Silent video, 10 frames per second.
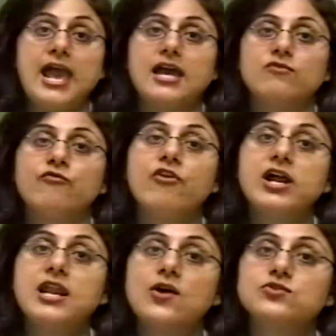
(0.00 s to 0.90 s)
and
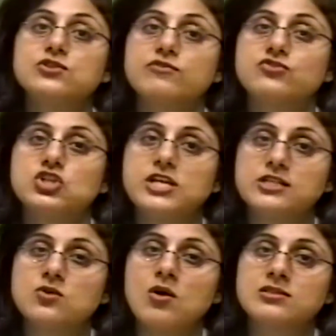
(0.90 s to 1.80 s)
1 ounce of
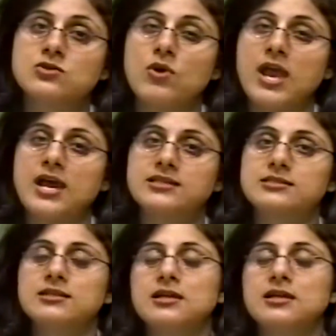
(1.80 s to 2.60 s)
cheese also has